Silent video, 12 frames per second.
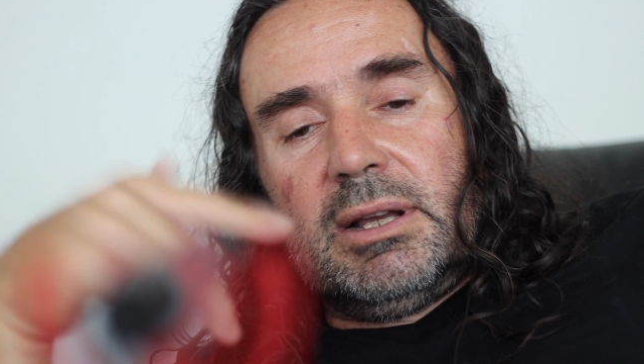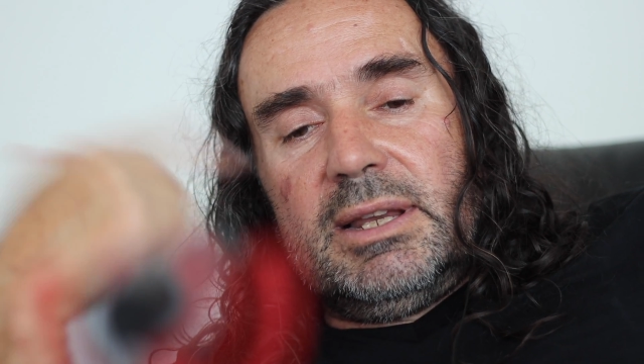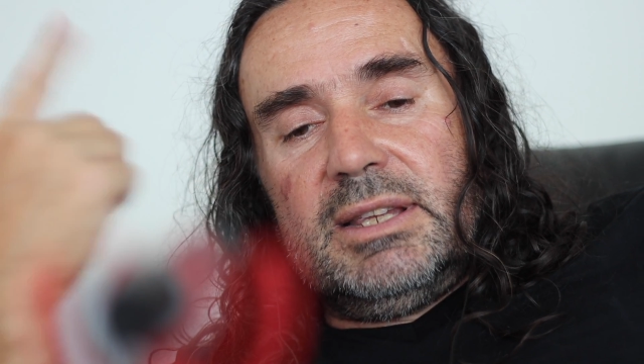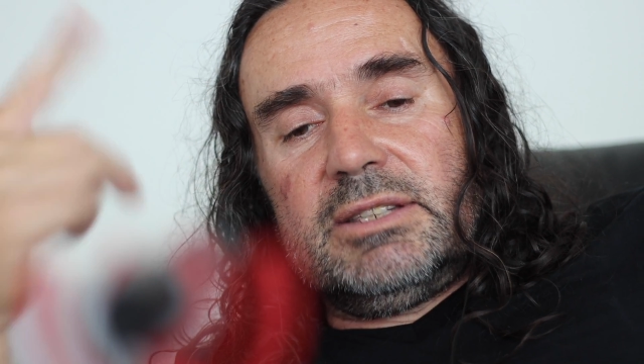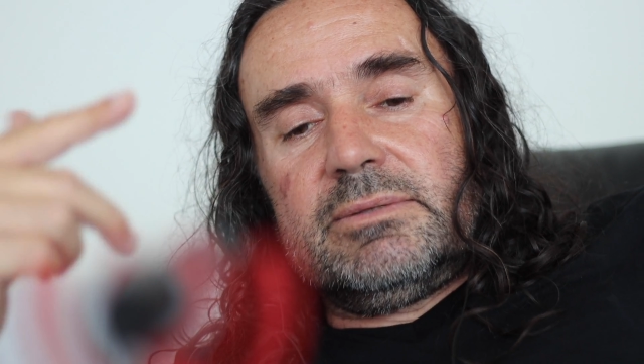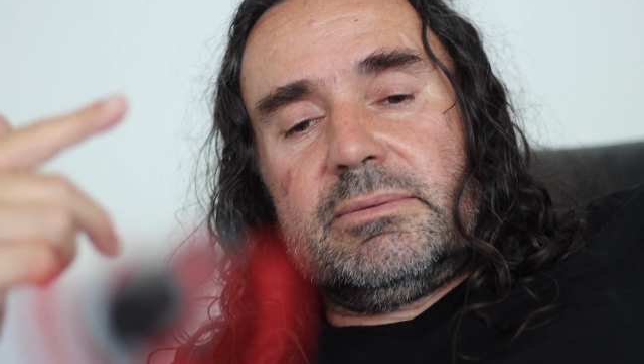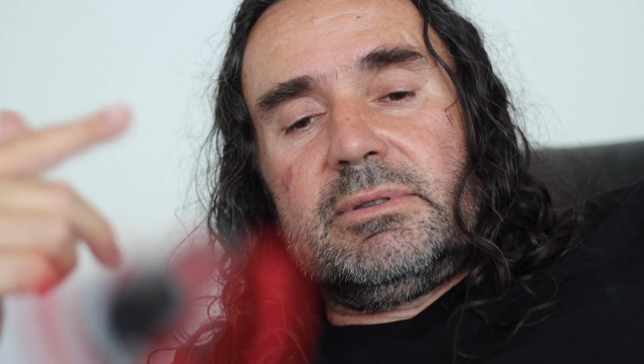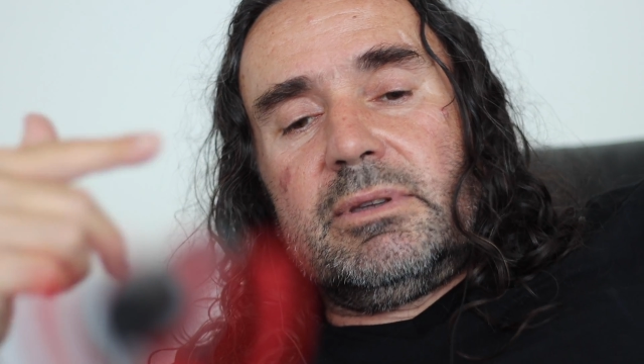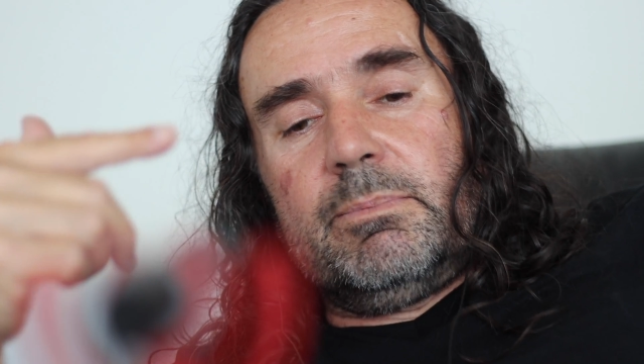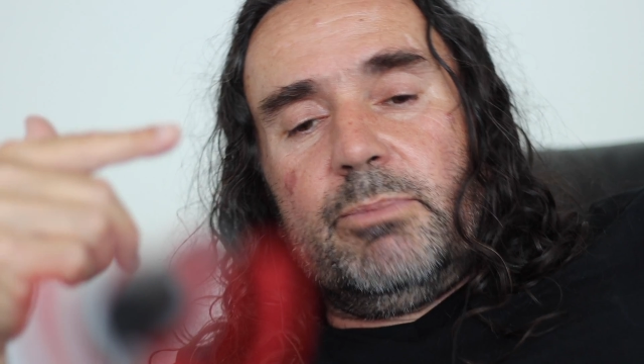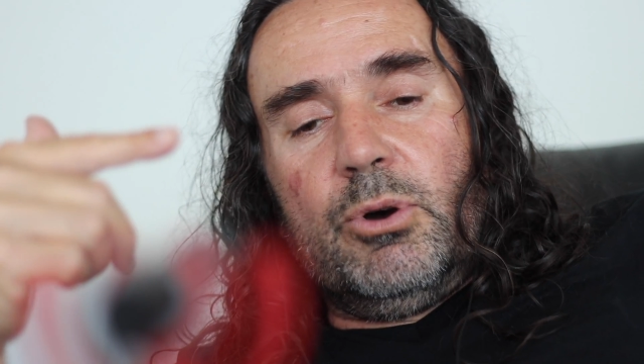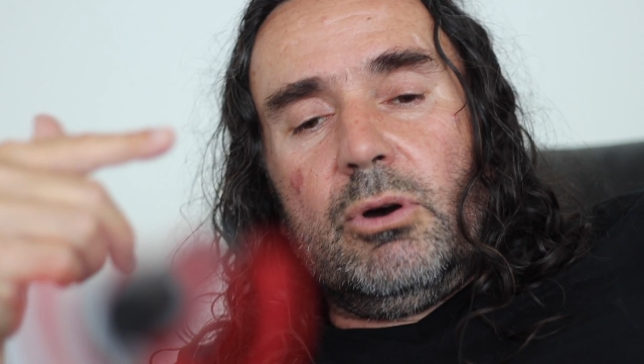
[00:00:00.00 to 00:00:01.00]
cleans
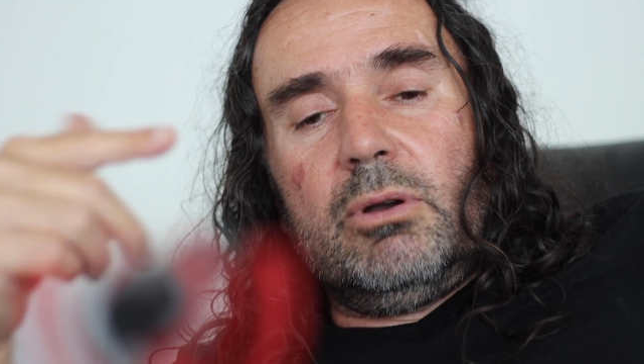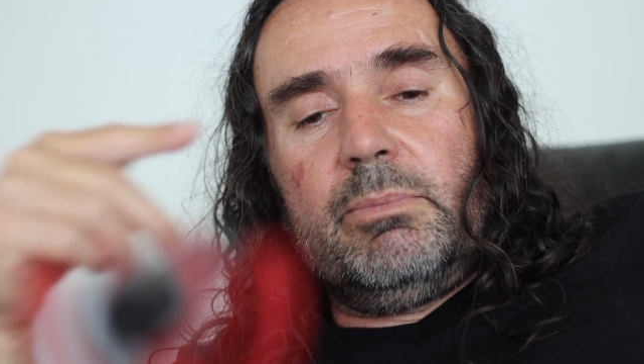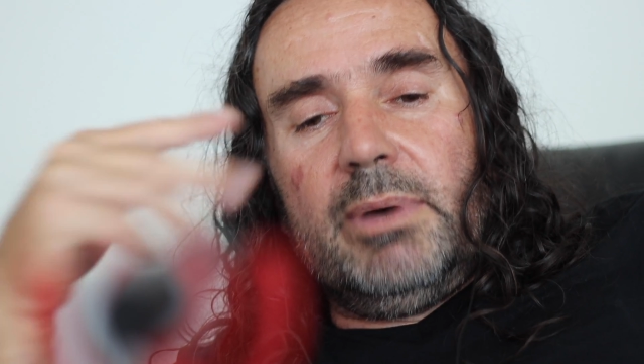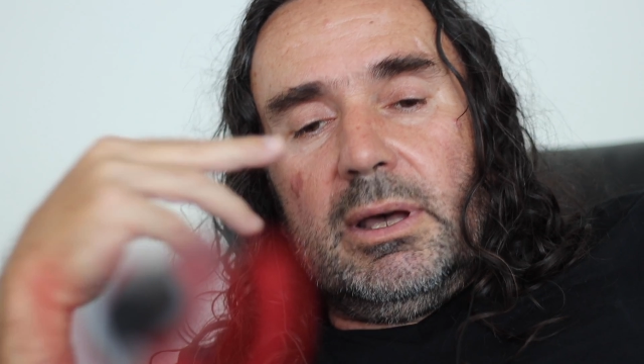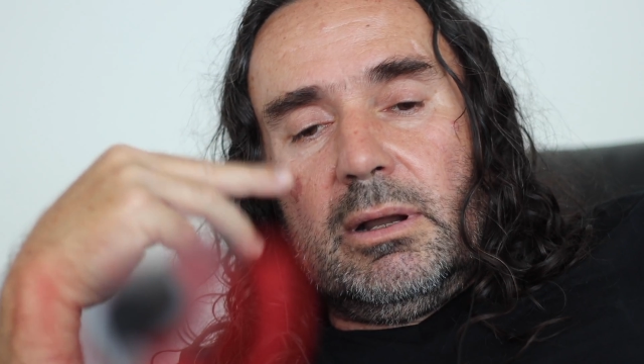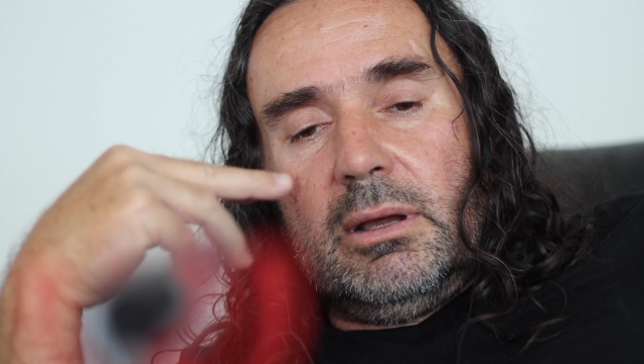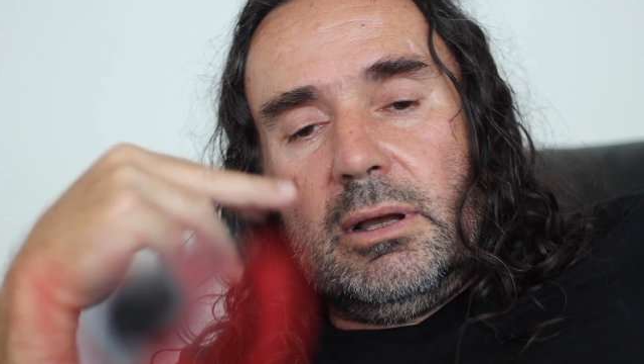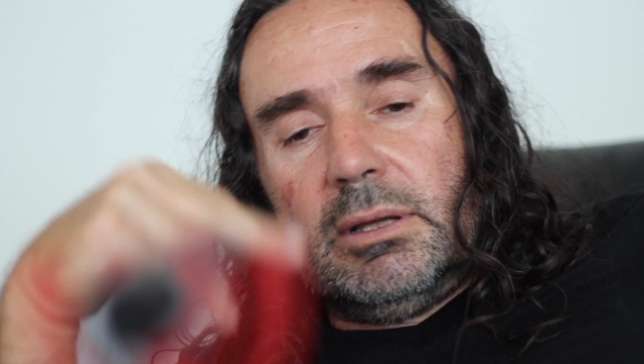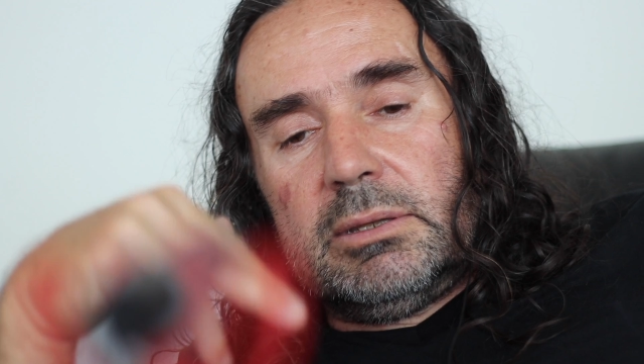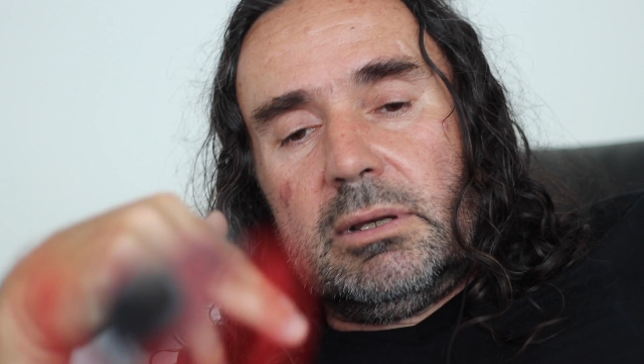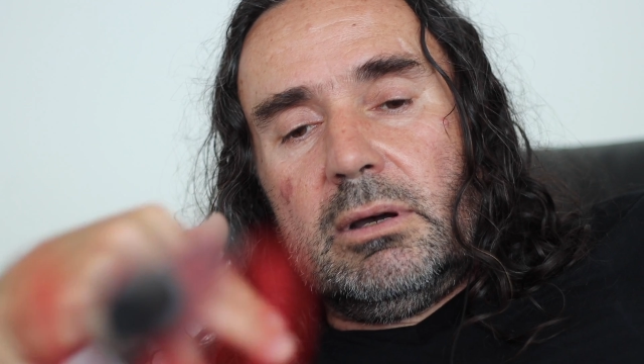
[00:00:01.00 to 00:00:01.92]
the bowl better and